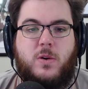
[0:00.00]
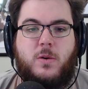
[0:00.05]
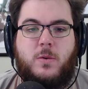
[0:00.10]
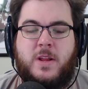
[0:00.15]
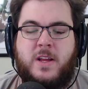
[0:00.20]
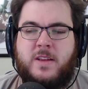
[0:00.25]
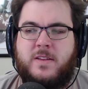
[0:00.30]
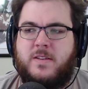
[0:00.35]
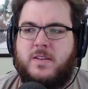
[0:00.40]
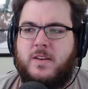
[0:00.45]
Well,
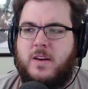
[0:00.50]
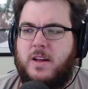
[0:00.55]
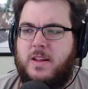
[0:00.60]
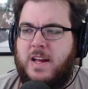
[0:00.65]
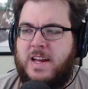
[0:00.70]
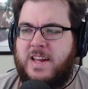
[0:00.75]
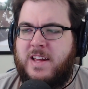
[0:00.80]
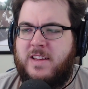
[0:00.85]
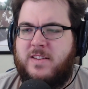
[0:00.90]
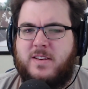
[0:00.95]
let's
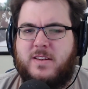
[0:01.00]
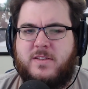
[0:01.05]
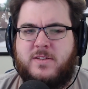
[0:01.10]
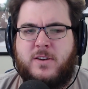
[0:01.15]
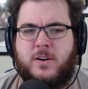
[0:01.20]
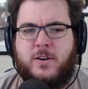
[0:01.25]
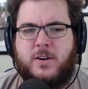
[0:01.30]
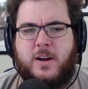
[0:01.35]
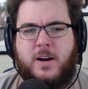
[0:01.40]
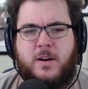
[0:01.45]

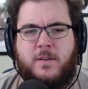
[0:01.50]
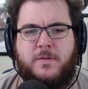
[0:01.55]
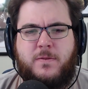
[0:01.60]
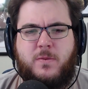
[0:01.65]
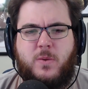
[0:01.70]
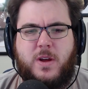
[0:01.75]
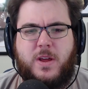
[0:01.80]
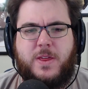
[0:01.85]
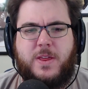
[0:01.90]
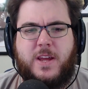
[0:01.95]
start off
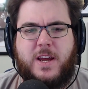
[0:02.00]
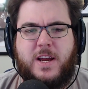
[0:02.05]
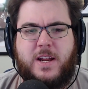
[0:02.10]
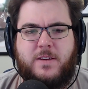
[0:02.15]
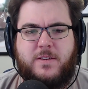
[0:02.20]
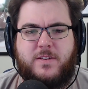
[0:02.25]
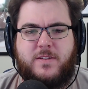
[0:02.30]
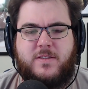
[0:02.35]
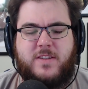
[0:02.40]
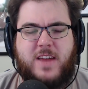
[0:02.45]
with kind of
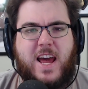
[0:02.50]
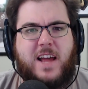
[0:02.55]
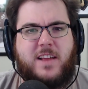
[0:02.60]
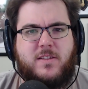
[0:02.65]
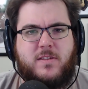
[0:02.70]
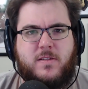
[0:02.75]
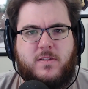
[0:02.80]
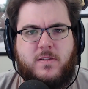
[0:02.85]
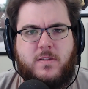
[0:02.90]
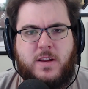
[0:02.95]

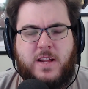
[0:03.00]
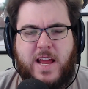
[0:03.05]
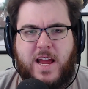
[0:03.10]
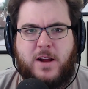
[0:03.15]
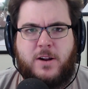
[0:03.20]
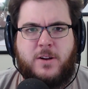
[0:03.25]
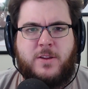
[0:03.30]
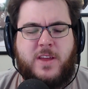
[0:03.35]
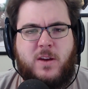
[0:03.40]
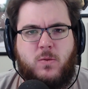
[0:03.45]
stats and how
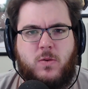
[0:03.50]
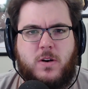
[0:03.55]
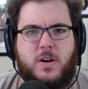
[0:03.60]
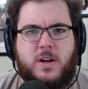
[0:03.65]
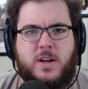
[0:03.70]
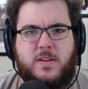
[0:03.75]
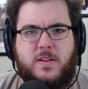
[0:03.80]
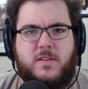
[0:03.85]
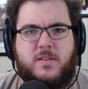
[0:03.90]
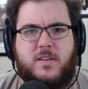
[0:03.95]
do they work
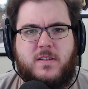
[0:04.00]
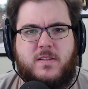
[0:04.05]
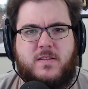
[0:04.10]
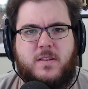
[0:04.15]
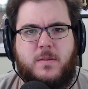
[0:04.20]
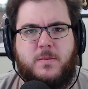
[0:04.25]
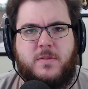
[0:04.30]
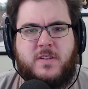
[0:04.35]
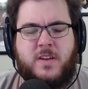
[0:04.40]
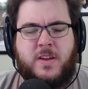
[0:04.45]
in this
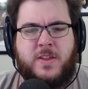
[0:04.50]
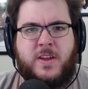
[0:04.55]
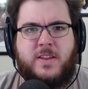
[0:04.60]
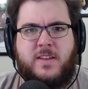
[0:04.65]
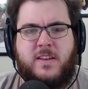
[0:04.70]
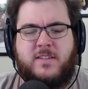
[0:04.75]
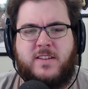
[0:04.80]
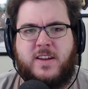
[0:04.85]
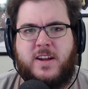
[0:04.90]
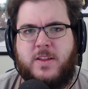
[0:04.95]
system, because I think
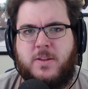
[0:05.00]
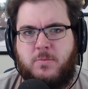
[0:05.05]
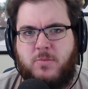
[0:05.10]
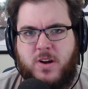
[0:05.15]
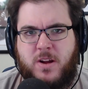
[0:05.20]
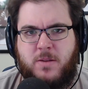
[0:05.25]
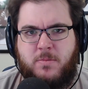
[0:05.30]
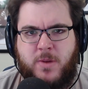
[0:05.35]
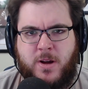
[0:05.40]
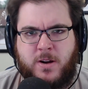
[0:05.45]
that's kind of the
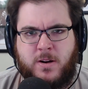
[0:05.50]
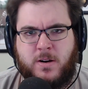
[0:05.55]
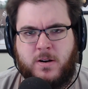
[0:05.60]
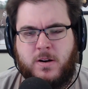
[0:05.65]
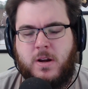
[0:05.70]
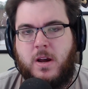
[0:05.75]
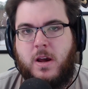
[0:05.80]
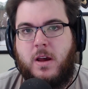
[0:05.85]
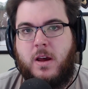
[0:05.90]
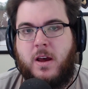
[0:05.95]
bread and butter
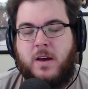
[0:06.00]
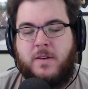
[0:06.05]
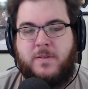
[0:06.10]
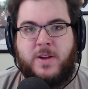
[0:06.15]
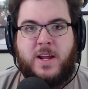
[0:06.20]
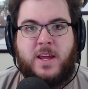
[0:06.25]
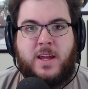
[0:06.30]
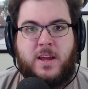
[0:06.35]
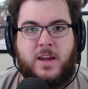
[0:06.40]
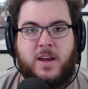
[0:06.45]
of
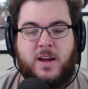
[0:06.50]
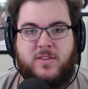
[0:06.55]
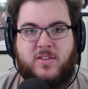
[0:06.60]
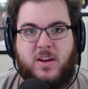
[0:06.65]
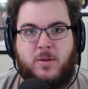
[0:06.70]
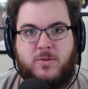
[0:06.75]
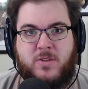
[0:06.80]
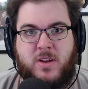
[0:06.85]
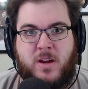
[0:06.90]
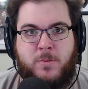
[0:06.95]
any
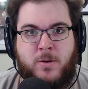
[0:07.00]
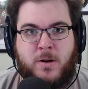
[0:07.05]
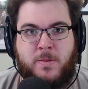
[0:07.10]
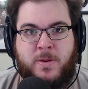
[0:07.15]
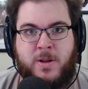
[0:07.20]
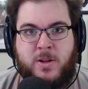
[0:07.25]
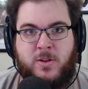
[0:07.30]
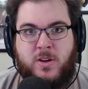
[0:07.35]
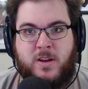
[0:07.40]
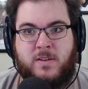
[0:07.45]
tabletop
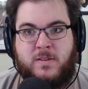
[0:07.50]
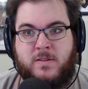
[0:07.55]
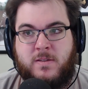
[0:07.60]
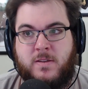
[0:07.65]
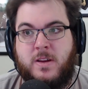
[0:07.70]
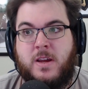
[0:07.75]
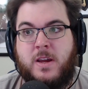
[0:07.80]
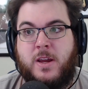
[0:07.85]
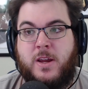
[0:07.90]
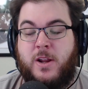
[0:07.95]
RPG is,
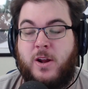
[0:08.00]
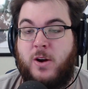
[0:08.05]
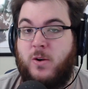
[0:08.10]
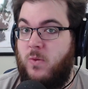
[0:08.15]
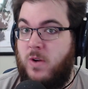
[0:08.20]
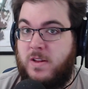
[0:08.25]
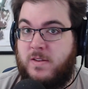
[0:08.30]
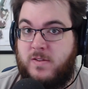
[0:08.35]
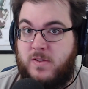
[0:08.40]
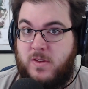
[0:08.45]

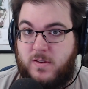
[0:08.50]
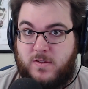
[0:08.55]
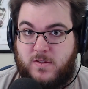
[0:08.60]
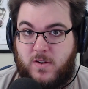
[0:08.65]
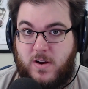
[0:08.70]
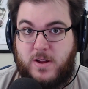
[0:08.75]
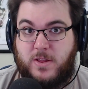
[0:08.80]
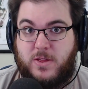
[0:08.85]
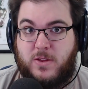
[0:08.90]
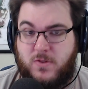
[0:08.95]
what's the
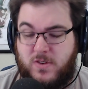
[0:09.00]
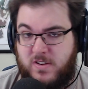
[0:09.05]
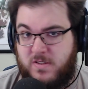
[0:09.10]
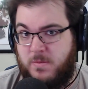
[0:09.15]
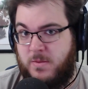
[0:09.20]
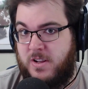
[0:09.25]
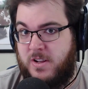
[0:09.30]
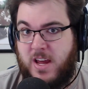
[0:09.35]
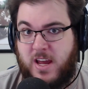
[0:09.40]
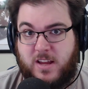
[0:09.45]
strength,
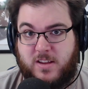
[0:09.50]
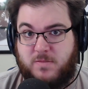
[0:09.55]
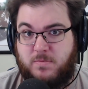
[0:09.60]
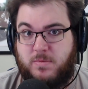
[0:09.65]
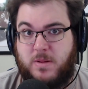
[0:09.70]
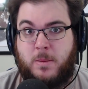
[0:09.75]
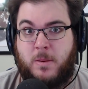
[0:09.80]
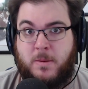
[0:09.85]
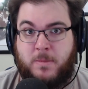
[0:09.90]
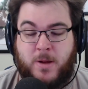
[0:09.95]
charisma, dex,
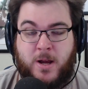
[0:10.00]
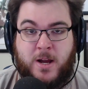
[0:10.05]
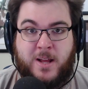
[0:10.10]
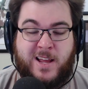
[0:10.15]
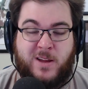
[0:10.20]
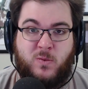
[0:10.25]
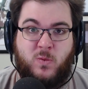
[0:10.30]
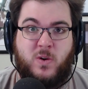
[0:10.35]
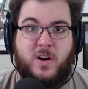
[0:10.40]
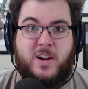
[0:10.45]
blah blah blah.
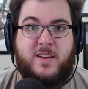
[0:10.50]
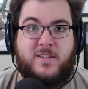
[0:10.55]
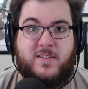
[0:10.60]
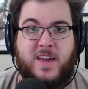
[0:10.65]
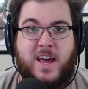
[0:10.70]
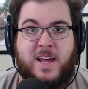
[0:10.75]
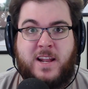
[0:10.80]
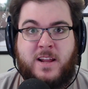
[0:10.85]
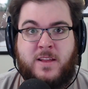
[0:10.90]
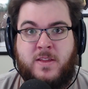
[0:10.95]
Like, what is
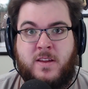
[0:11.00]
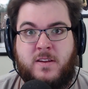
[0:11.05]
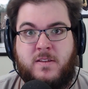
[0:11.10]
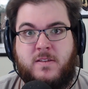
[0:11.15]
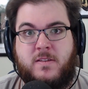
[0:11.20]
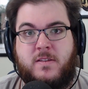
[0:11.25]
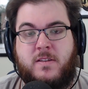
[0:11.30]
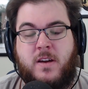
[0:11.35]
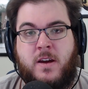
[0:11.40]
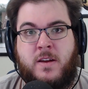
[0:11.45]
that in
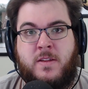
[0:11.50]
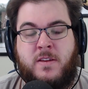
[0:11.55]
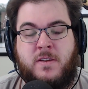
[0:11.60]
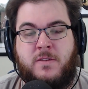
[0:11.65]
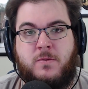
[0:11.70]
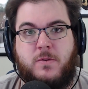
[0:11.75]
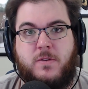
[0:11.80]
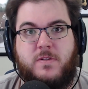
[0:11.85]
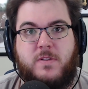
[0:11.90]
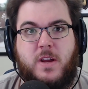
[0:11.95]
this
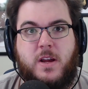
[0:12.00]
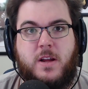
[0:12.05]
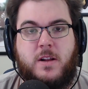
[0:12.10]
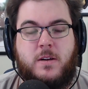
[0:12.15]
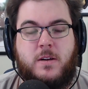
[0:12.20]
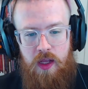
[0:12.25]
rule set?